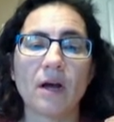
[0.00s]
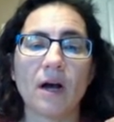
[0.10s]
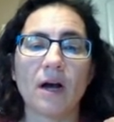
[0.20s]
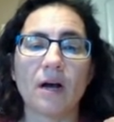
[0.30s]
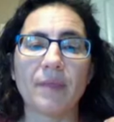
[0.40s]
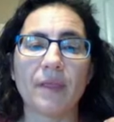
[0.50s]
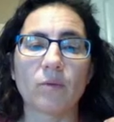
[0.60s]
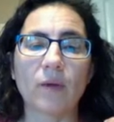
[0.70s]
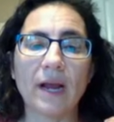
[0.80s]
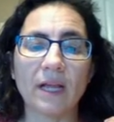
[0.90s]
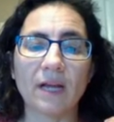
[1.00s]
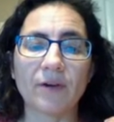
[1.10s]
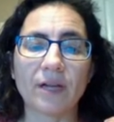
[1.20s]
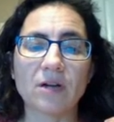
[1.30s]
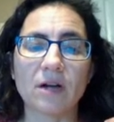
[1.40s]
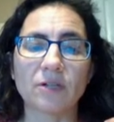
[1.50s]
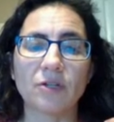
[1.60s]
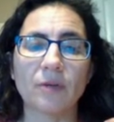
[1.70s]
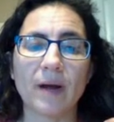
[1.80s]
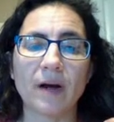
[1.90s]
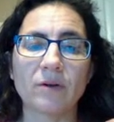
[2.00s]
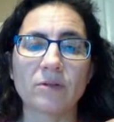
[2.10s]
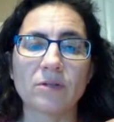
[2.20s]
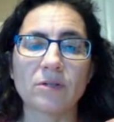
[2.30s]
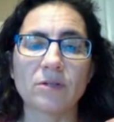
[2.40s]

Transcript: And then writing, I've already talked to you about.